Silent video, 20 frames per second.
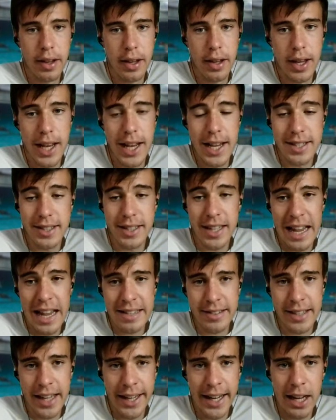it's
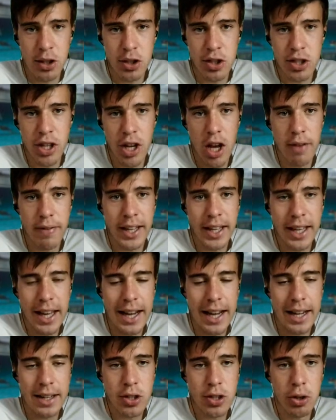Gasquet now serving
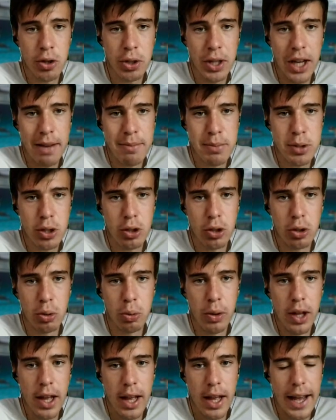at 2-2,
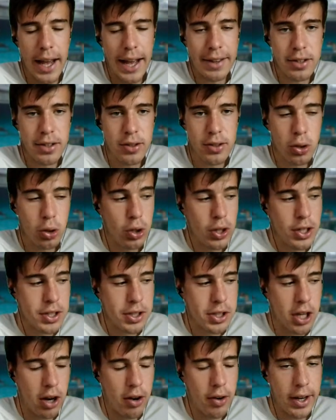and the score is
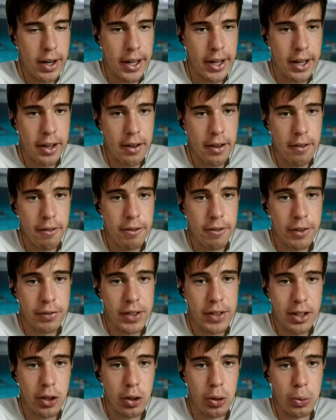currently
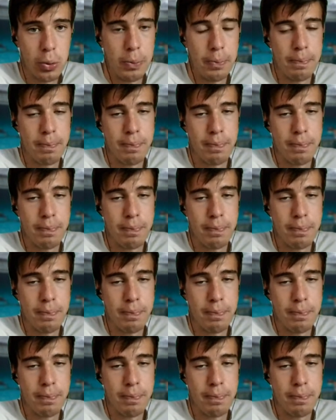15-0.